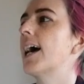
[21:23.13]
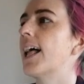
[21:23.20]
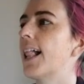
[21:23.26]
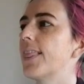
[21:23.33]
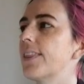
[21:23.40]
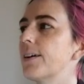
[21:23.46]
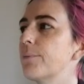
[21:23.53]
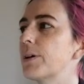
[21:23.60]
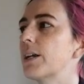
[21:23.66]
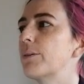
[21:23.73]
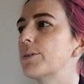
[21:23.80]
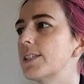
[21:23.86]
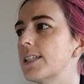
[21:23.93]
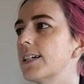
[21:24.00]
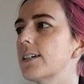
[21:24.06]
And then when I
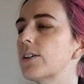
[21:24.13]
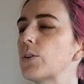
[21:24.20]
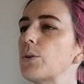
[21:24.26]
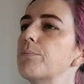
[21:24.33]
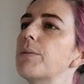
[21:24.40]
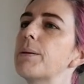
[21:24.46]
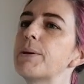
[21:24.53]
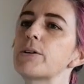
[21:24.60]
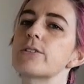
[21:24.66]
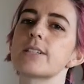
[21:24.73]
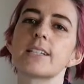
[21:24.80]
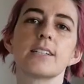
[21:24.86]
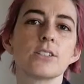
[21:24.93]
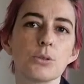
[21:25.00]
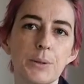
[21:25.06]
was there, I thought maybe I'll just
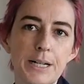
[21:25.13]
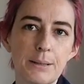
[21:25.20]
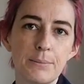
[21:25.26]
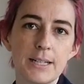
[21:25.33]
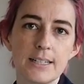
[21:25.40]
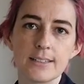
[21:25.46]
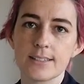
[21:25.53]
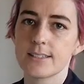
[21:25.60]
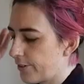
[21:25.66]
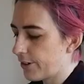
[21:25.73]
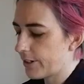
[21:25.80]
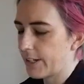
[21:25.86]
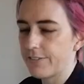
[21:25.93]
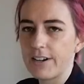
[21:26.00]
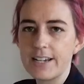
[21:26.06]
get 20 meters.
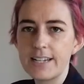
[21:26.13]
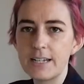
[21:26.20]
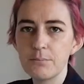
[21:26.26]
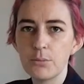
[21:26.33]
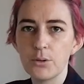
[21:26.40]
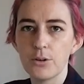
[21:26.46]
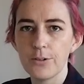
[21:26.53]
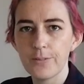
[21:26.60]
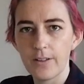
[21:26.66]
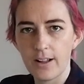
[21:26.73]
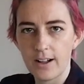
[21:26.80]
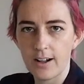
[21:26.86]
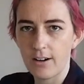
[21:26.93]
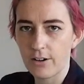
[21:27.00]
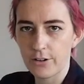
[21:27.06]
Look, if I need more,
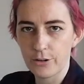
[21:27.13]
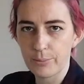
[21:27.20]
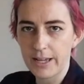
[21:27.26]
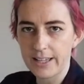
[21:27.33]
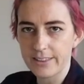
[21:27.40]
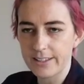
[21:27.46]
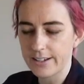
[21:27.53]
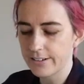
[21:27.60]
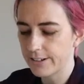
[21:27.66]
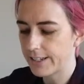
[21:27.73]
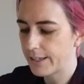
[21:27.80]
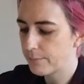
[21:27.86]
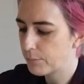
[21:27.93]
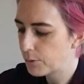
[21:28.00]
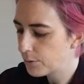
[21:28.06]
I'll go back there and
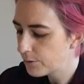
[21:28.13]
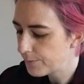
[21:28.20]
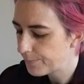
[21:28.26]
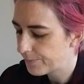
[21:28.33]
get more.